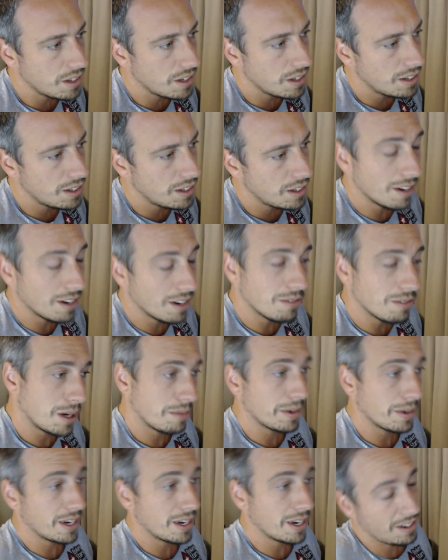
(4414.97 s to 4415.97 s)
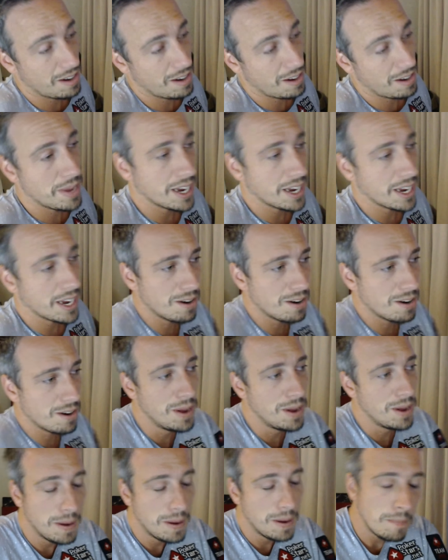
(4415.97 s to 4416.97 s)
you know, what am I going to come back home?
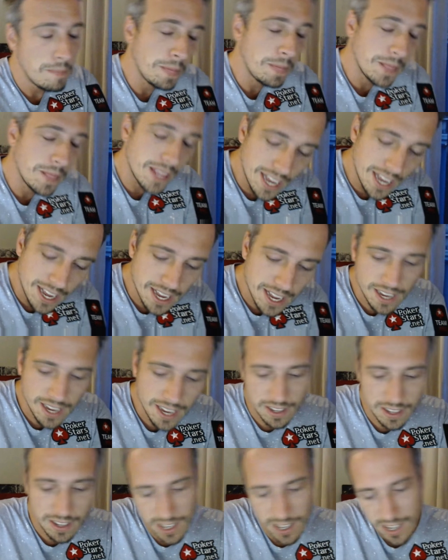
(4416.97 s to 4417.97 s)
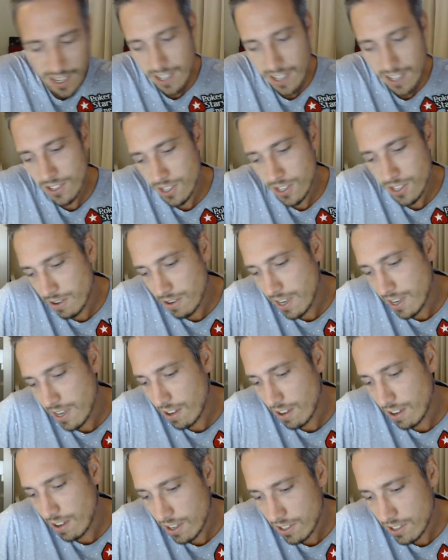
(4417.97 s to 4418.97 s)
Yeah, so I
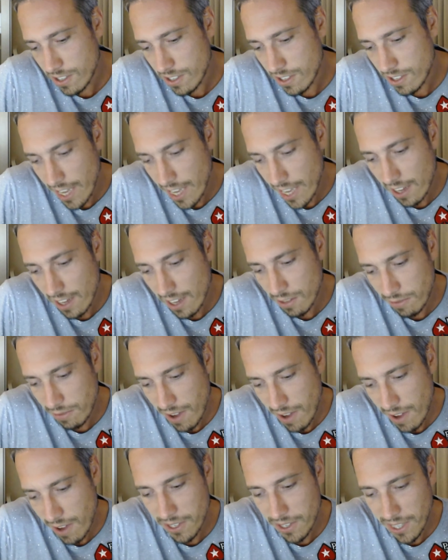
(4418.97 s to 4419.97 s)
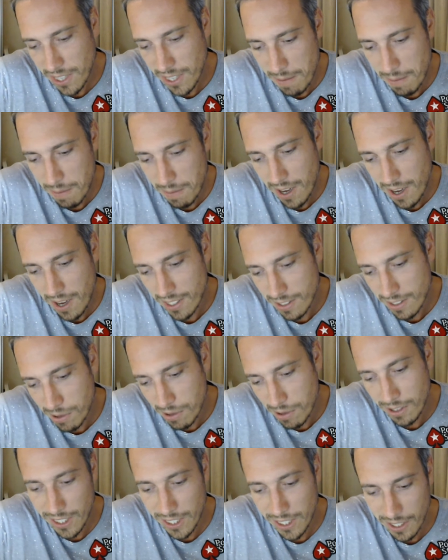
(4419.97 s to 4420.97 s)
lost. Yeah, I lost the 500K pot.
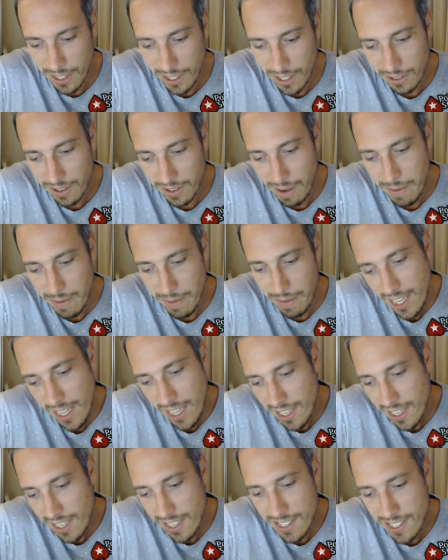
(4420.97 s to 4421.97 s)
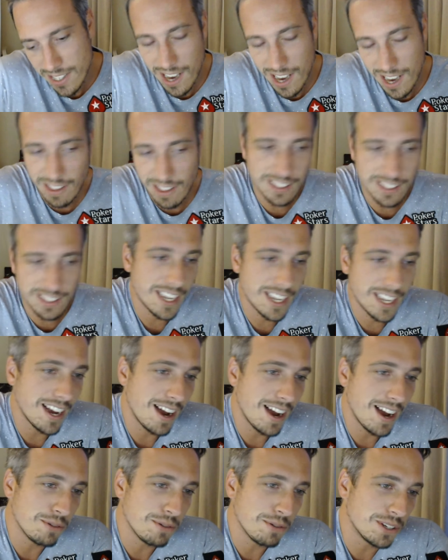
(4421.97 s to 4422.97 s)
Well, you know, I mean, he had aces. I thought the king
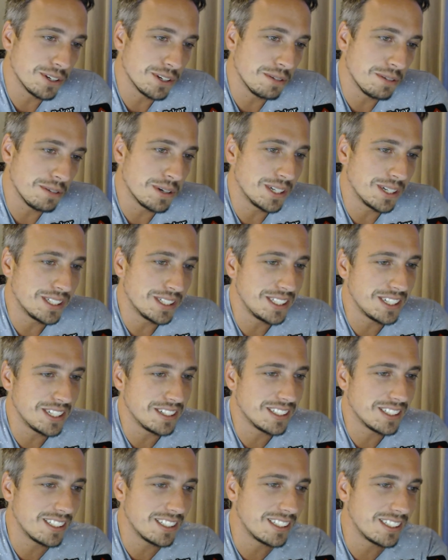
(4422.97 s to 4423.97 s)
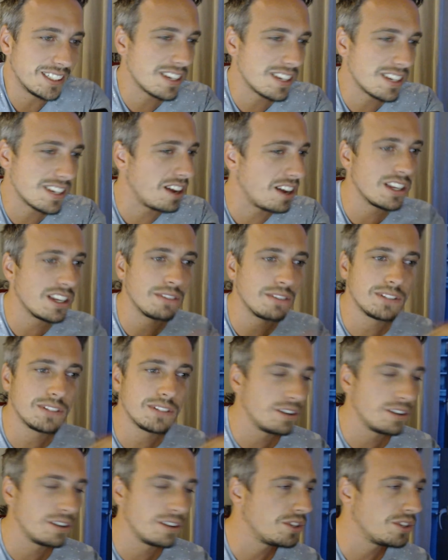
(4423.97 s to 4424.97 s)
high was good, but, you know, that's all stuff that
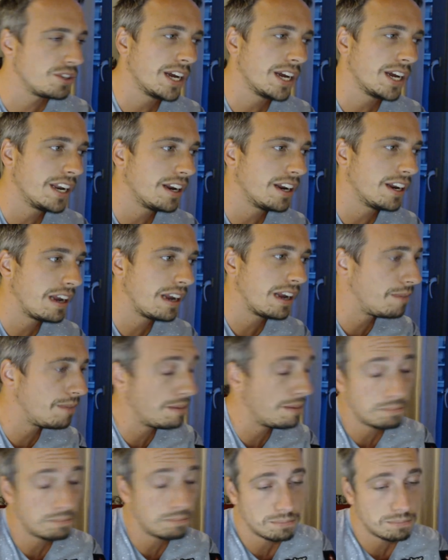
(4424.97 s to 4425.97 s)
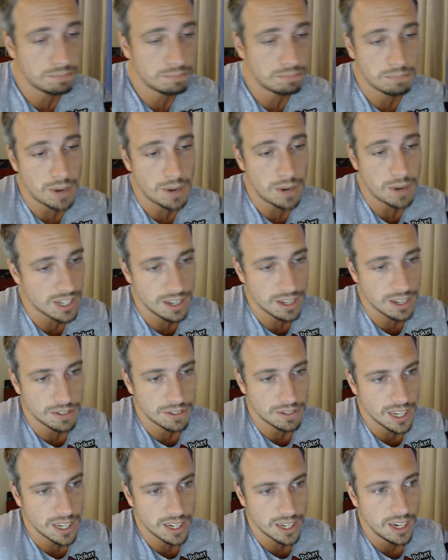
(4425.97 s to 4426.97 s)
goes through your head. And I'm positive
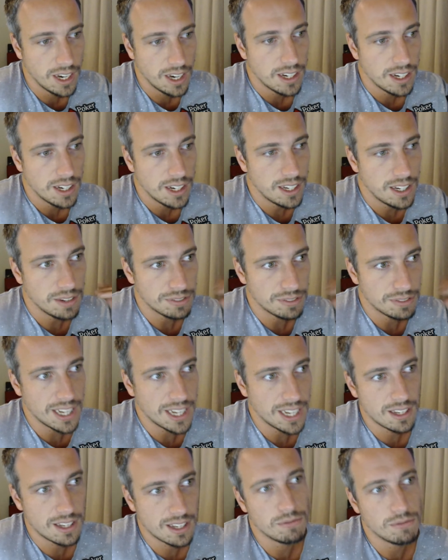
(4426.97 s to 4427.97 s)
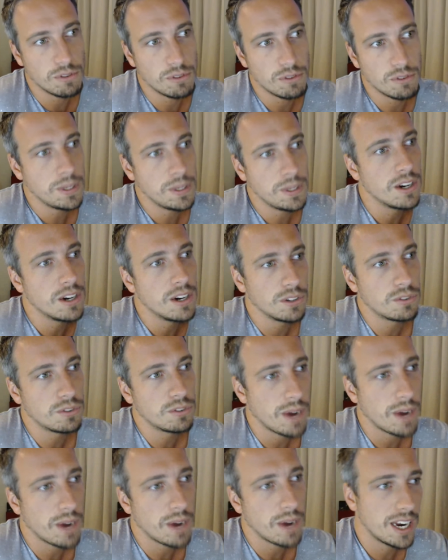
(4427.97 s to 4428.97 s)
that if that stuff wouldn't be going through
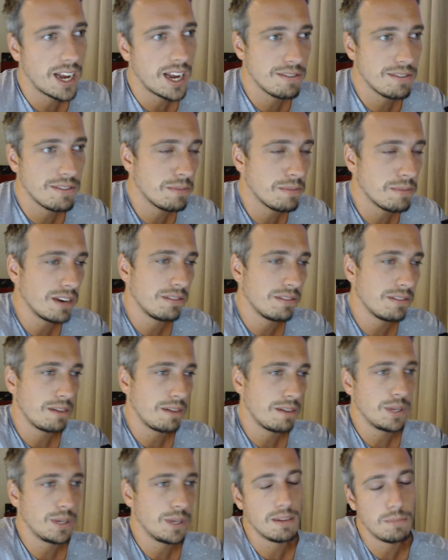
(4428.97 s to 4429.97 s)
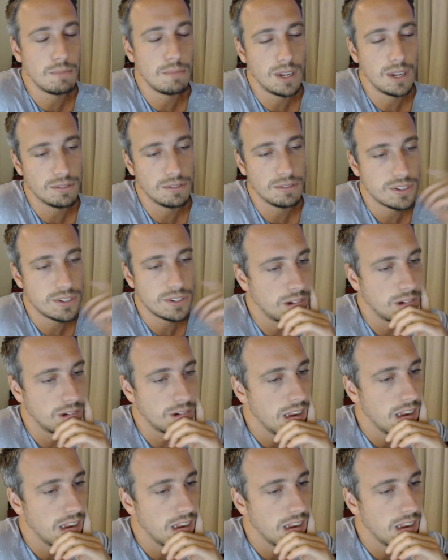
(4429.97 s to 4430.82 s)
my head, Ivy might have not made that bluff. So,